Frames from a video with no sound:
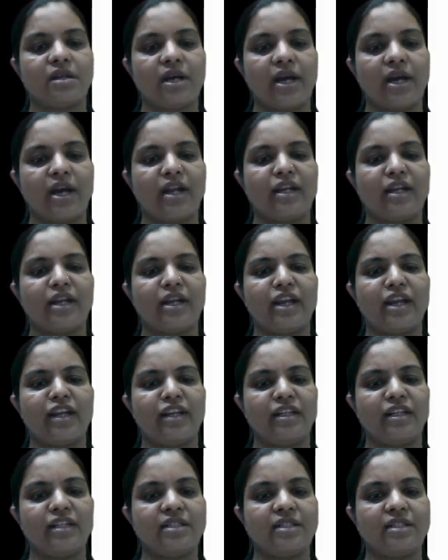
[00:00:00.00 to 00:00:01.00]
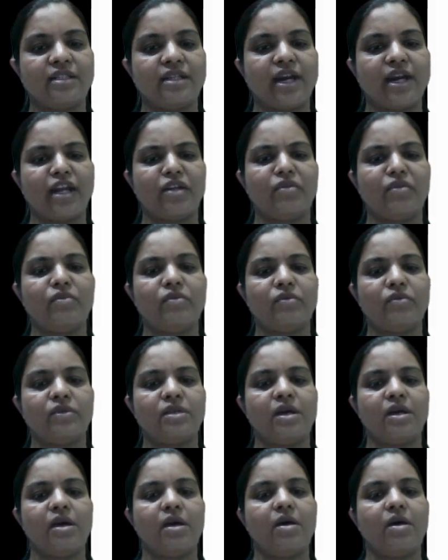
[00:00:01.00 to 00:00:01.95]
and analysts can use